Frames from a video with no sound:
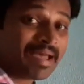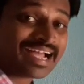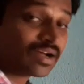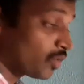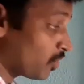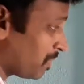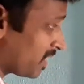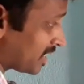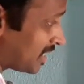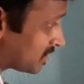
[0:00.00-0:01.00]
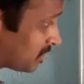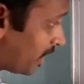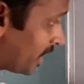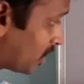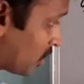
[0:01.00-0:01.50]
macro particles,
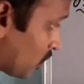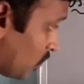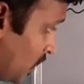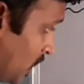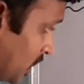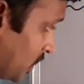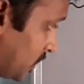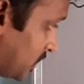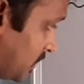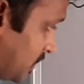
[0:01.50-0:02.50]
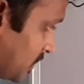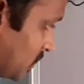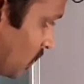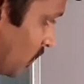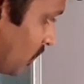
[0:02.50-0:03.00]
micro. This is
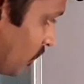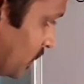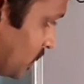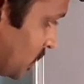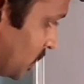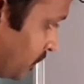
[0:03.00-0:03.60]
solvent.